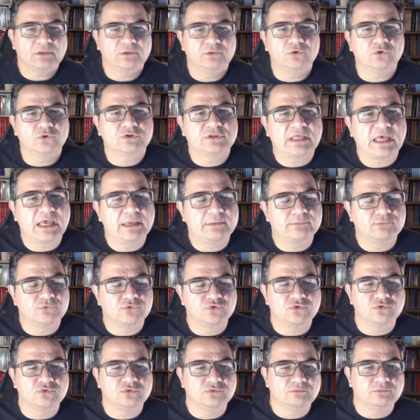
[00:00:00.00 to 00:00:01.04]
no time
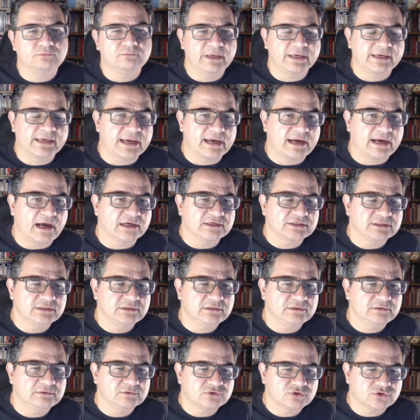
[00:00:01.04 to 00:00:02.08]
to make a
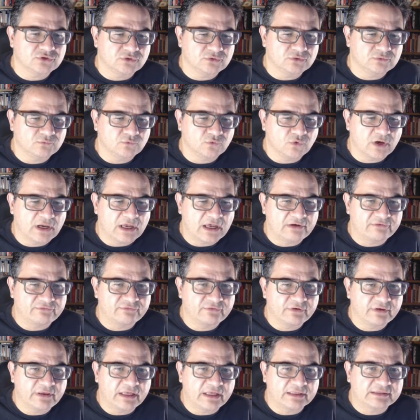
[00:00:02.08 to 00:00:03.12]
castle, so we
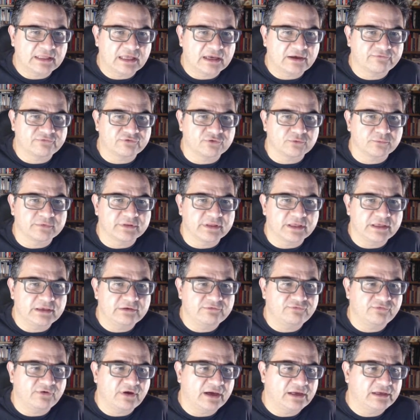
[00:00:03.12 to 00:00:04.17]
have attack from the e
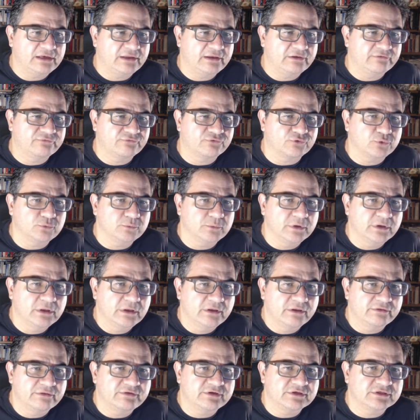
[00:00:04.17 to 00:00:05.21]
file and from
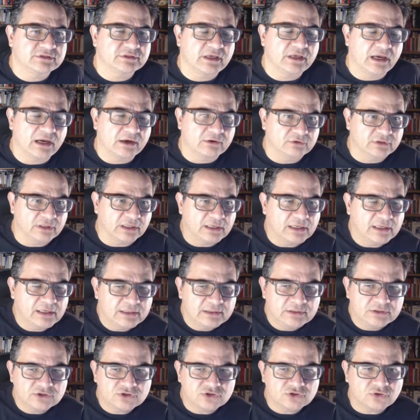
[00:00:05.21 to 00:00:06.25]
this diagonal.
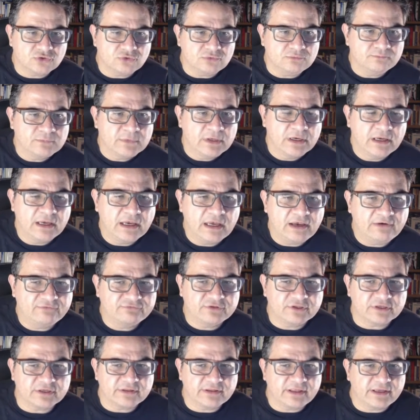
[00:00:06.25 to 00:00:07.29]
So
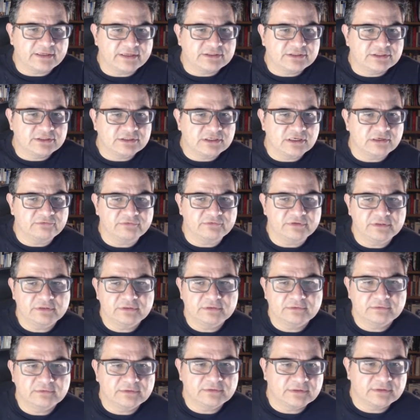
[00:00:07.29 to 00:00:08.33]
after knight c7,
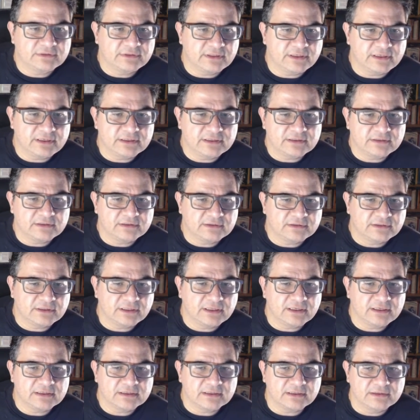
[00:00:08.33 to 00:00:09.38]

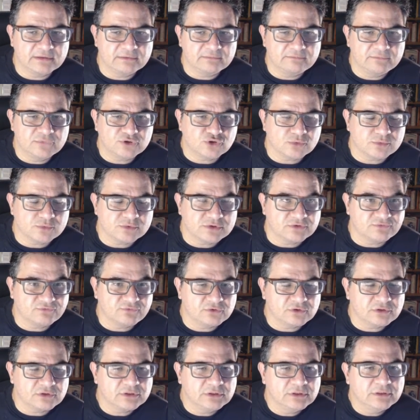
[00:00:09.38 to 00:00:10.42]
take and bishop
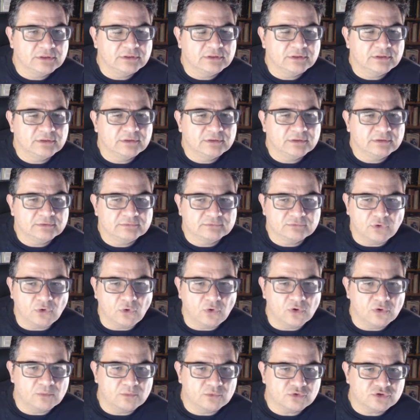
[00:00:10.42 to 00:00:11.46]
g4,
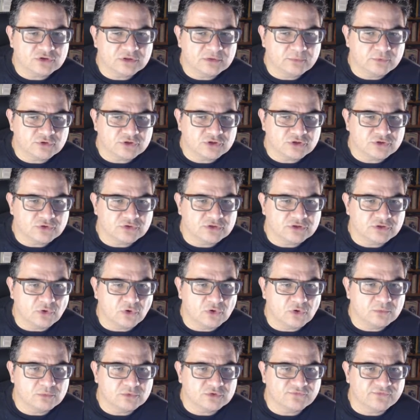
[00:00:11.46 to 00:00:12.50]
almost the position is
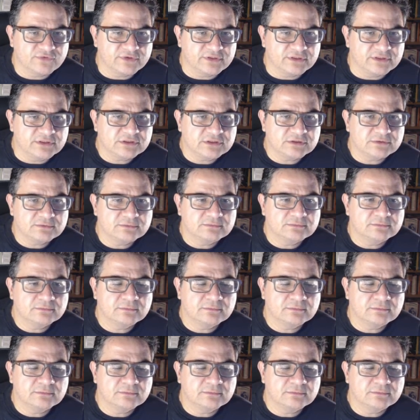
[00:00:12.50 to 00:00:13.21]
almost finished.